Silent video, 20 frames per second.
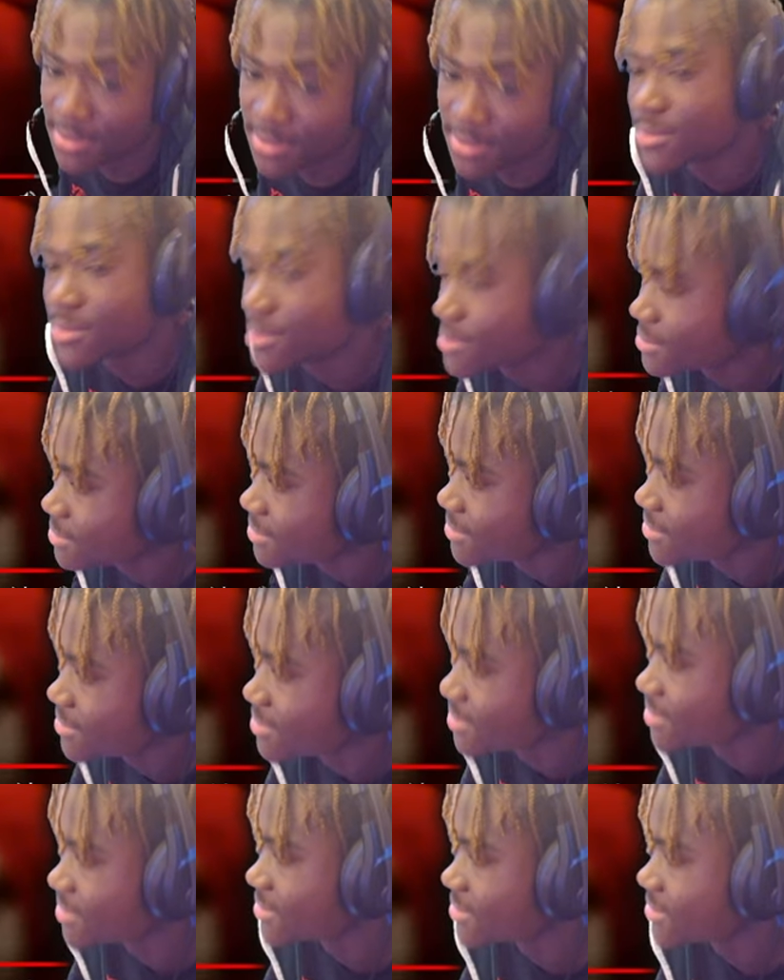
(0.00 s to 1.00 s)
like Nancy
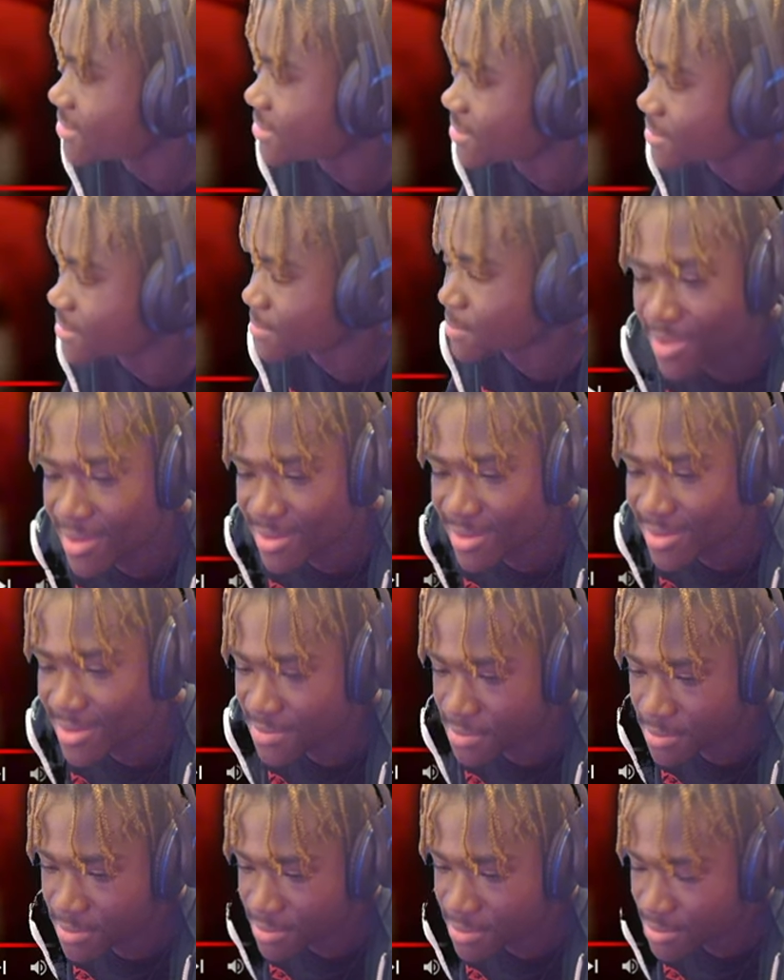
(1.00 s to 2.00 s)
Fleming or mm.
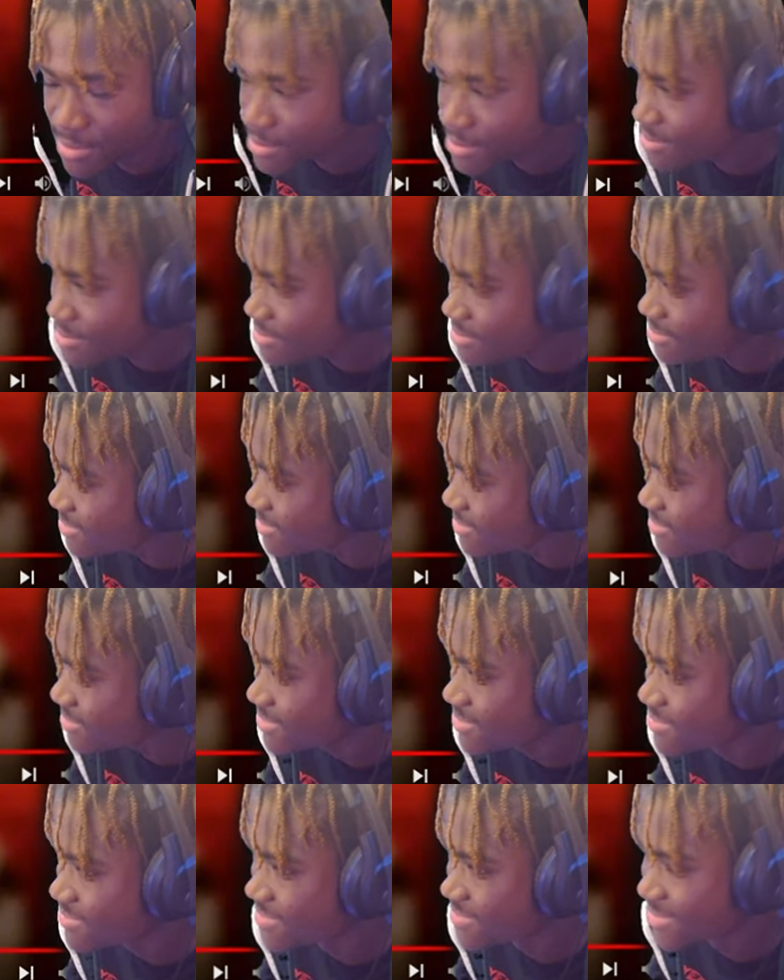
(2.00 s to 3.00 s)
something. Mm. Oh my
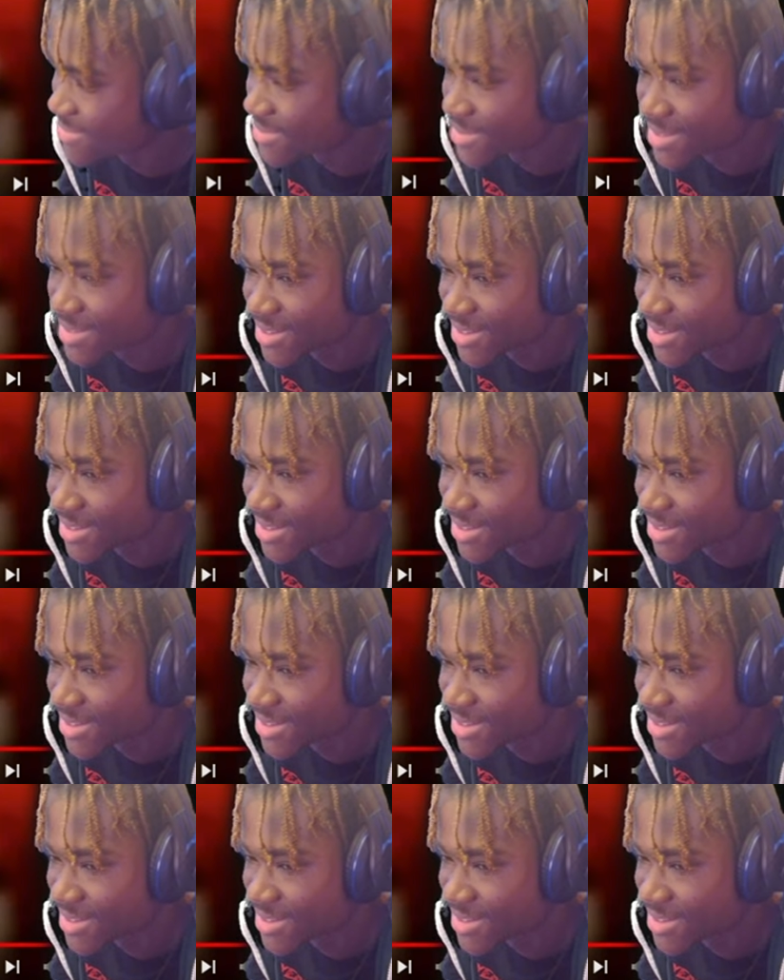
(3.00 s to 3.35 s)
gosh.